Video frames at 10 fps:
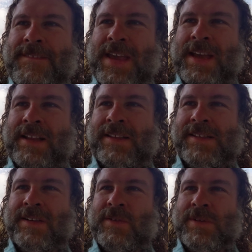and the
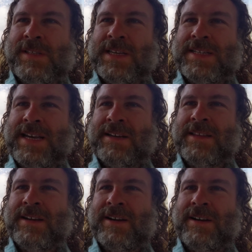stuff that was laid down
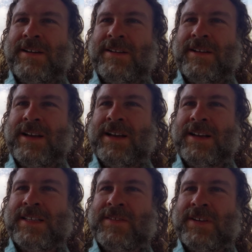there
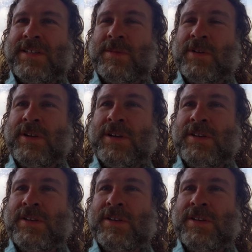is very similar.